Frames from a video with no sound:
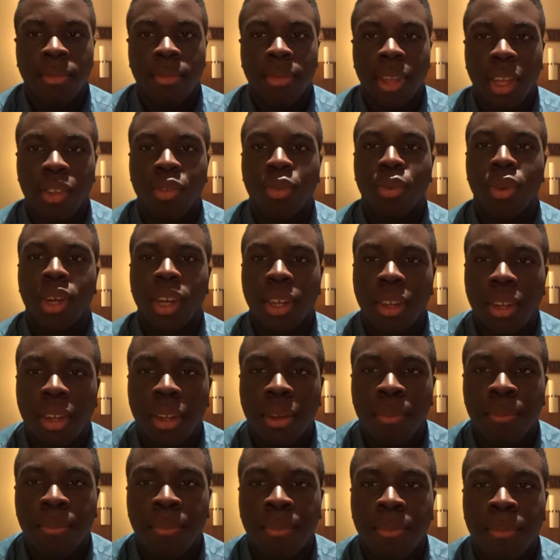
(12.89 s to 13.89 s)
That's right.
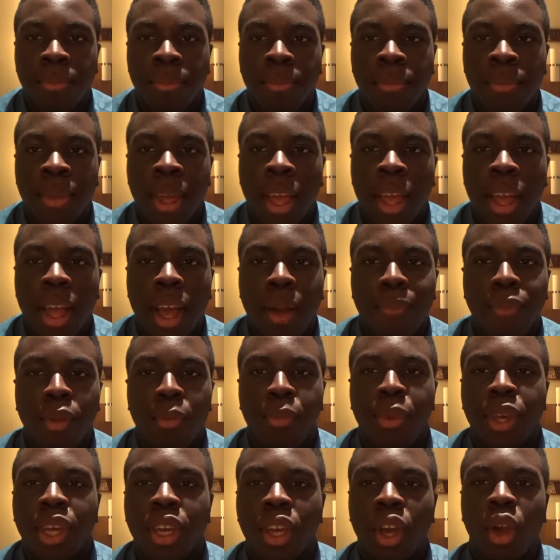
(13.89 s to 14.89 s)
I'm the
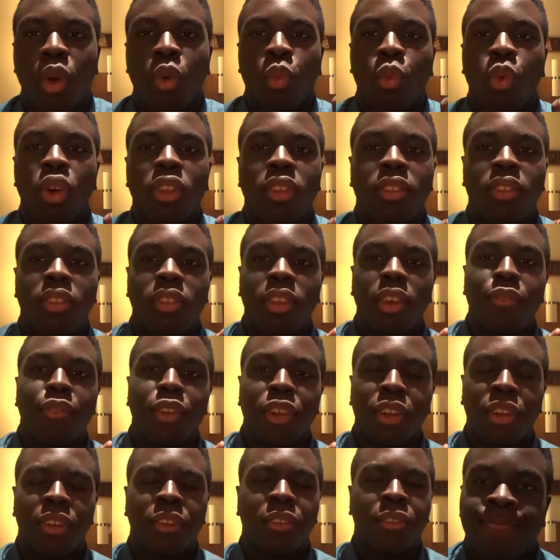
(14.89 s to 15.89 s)
big one
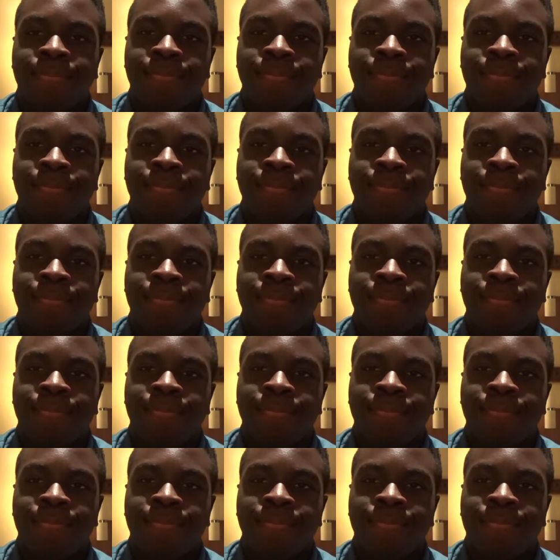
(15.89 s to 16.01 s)
17